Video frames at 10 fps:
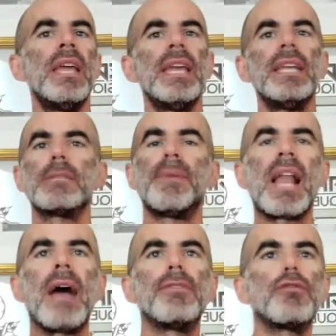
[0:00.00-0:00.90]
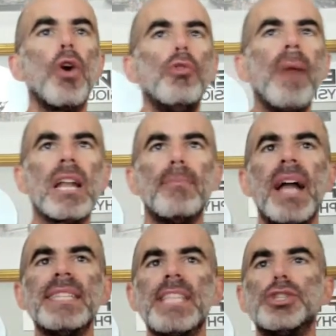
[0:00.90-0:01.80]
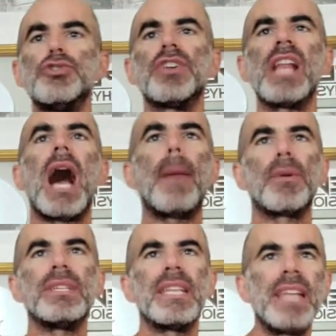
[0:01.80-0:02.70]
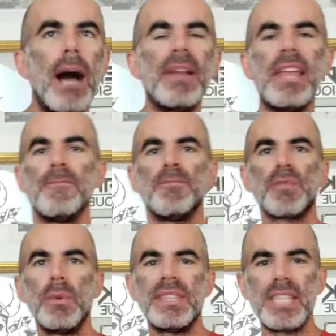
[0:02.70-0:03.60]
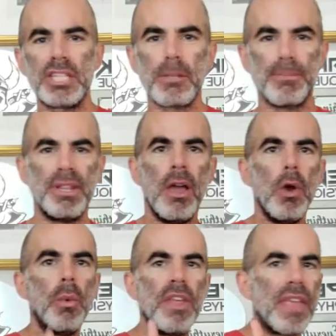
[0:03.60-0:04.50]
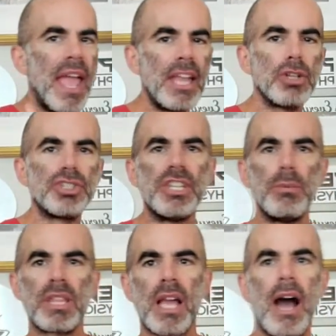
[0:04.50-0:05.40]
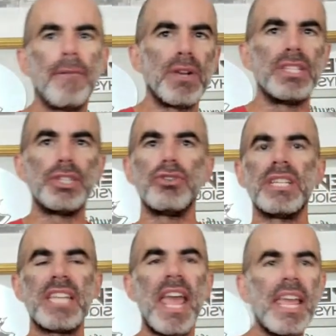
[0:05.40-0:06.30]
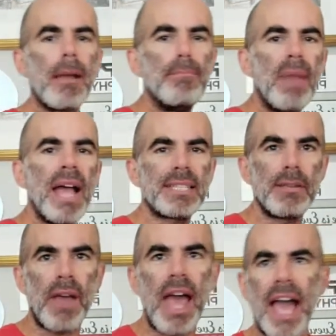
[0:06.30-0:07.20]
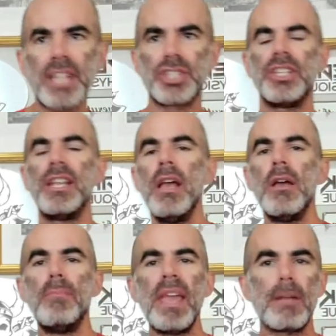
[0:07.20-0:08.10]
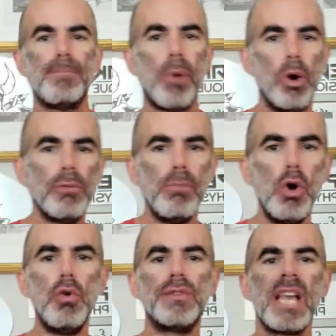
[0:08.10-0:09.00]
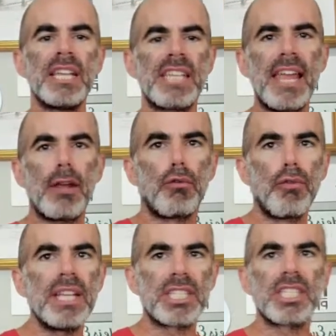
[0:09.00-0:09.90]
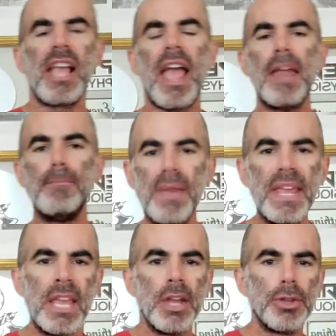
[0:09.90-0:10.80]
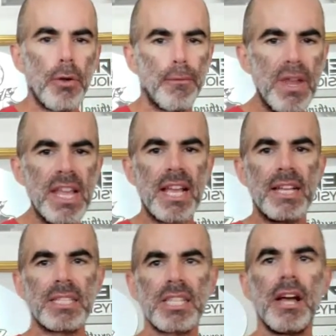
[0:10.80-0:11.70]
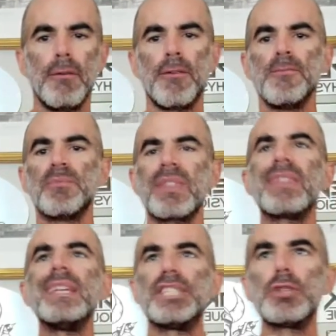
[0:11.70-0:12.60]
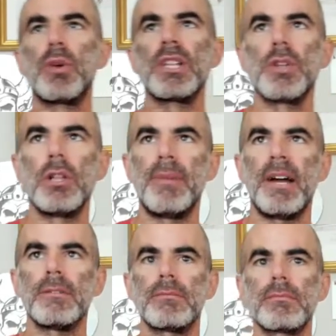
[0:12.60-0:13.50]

It's about having a role model mindset so you can operate to dominate with discipline, with energy, with confidence. You could take massive action, make bold moves, take risks, and be your freak self. This is what it's all about.